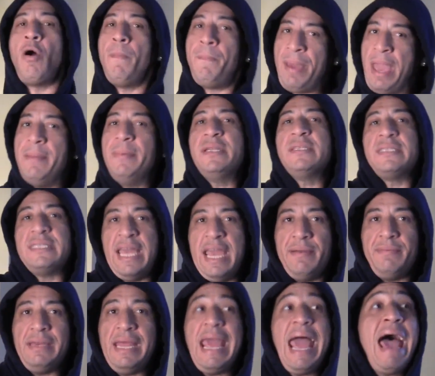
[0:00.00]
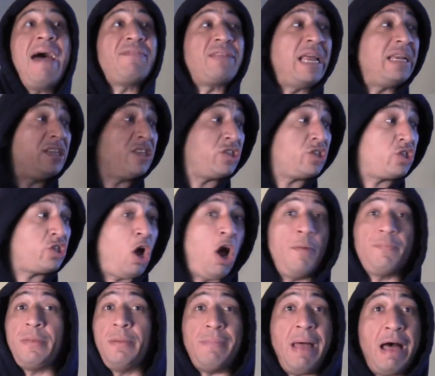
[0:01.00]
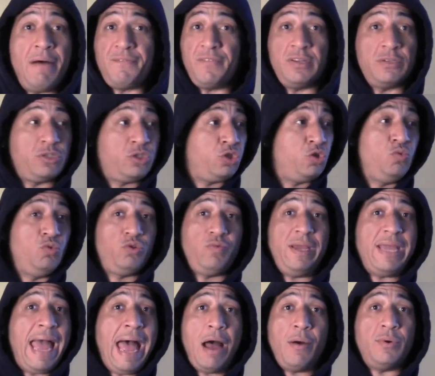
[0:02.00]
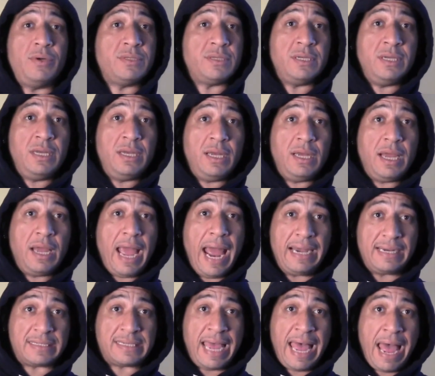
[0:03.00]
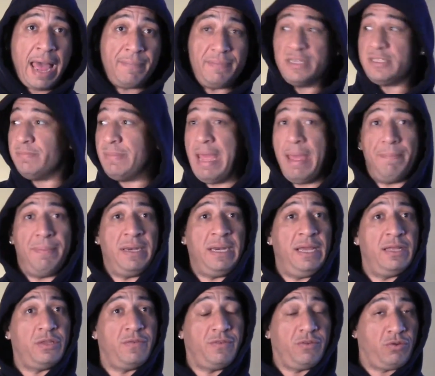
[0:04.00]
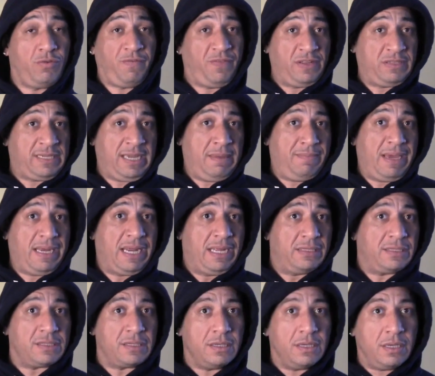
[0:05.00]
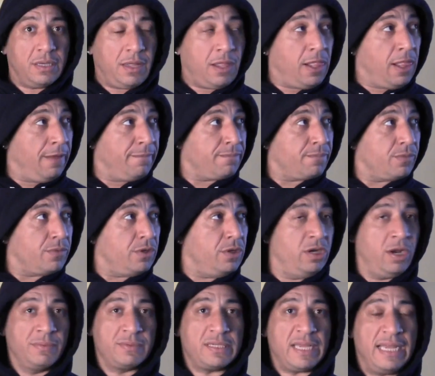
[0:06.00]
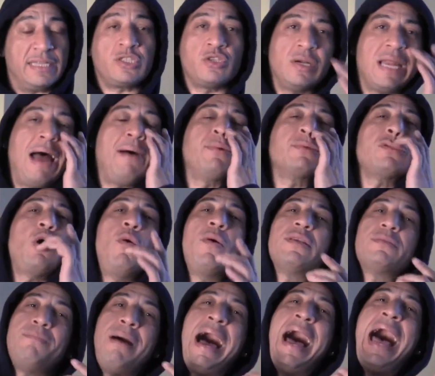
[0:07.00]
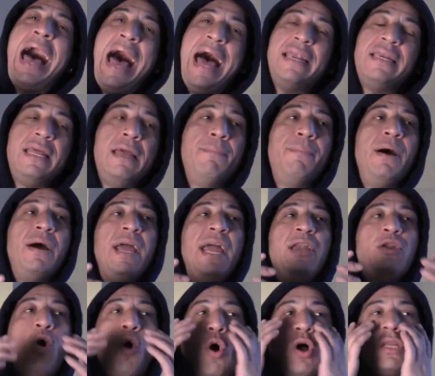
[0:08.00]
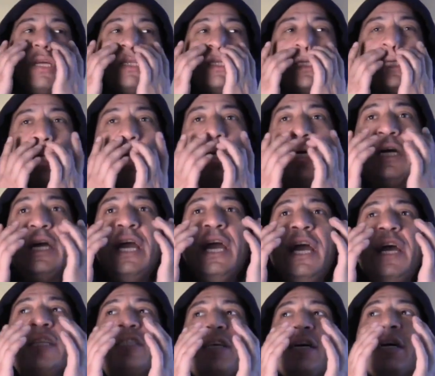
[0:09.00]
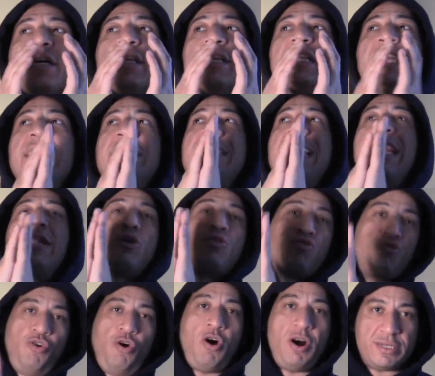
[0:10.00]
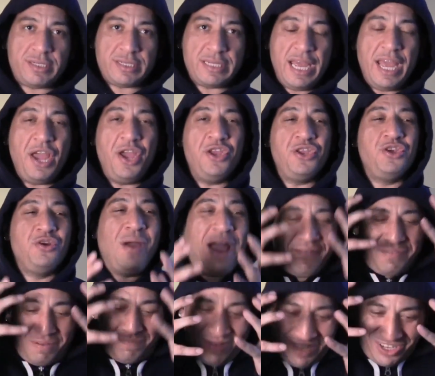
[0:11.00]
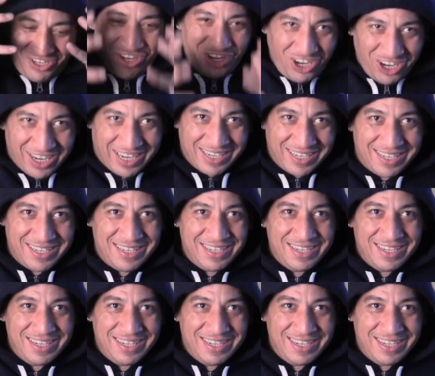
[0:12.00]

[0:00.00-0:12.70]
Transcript: gonna pay me the same thing after I just stomped them out for 2-3 hours at a time. This man been here 15 minutes. You know what I'm saying? So that was always my idea. But in order to get that across, you have to be good.